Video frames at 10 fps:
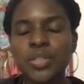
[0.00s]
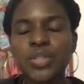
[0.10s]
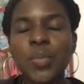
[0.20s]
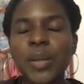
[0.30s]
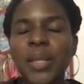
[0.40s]

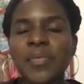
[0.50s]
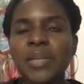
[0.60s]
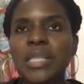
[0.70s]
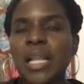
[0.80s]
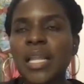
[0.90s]
there's so
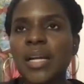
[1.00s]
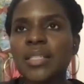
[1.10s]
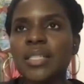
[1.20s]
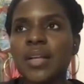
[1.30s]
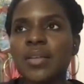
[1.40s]
many of us
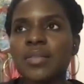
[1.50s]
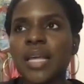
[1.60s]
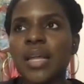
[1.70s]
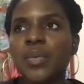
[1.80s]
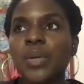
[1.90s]
telling
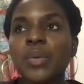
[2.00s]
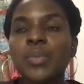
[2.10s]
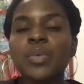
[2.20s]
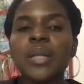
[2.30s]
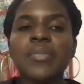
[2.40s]
ourselves that we
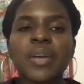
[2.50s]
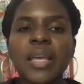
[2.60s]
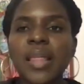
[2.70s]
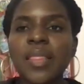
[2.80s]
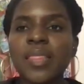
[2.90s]
will never
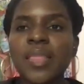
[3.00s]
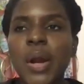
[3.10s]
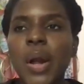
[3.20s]
get there.